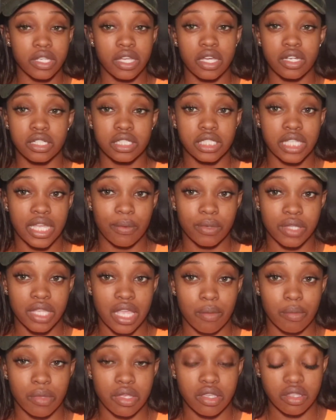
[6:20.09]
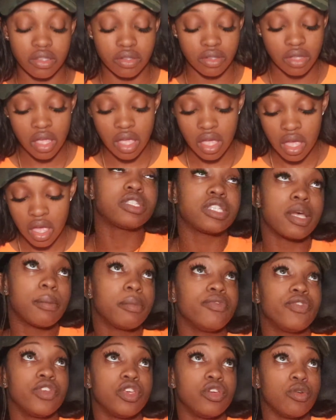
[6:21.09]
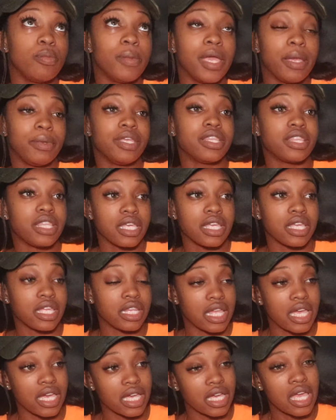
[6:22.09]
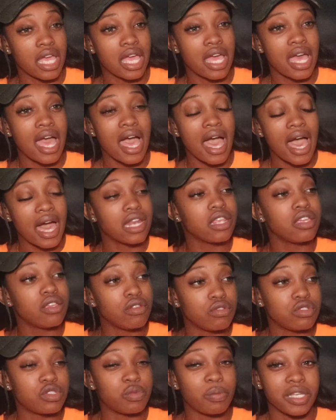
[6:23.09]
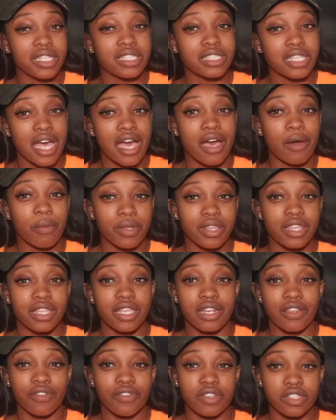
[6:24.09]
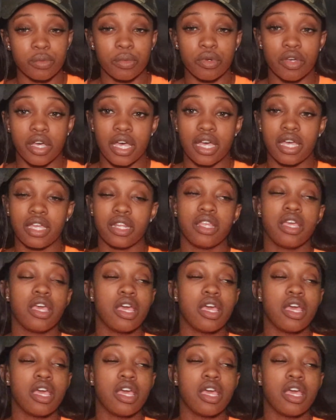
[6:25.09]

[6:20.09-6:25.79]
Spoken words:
really understand what that meant. Some of you may be thinking, like, how do you spend time with an invisible God?